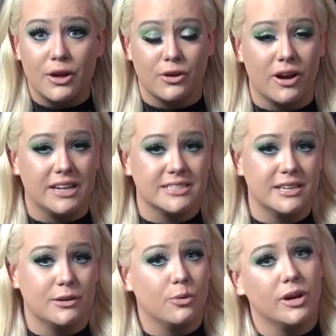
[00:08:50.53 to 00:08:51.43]
you're
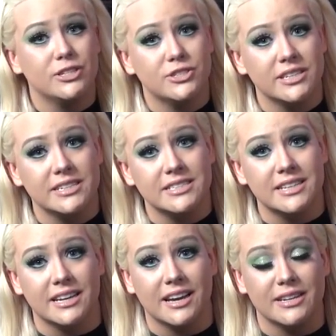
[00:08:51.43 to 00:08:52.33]
asking questions,
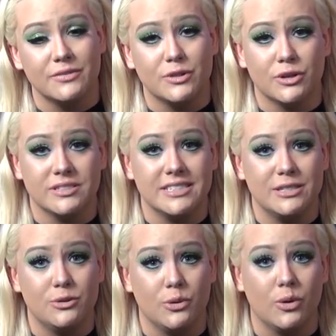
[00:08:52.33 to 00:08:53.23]
it kind of turns
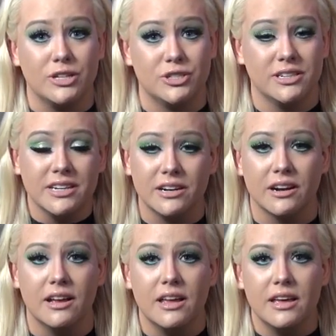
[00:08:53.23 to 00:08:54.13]
into a questionnaire